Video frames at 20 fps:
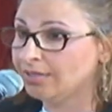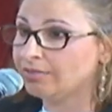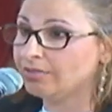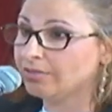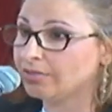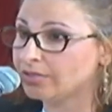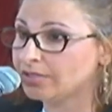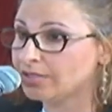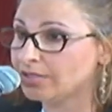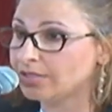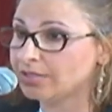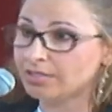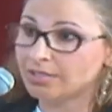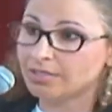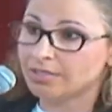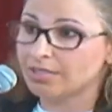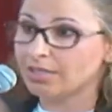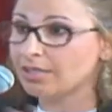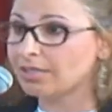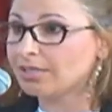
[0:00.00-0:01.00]

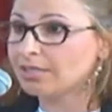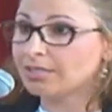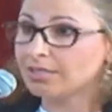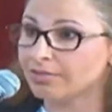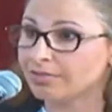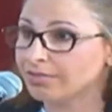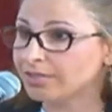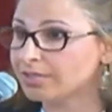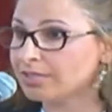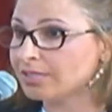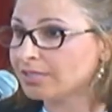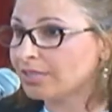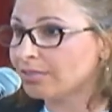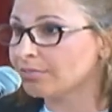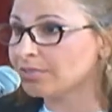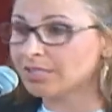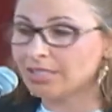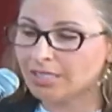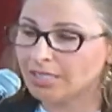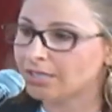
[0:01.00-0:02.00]
versus that the differences
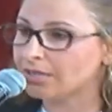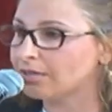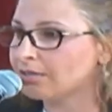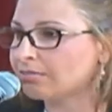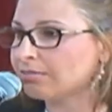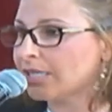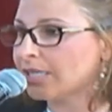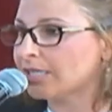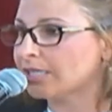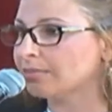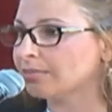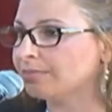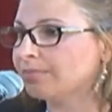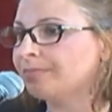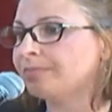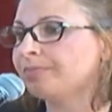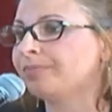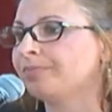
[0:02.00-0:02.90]
I'm seeing are random.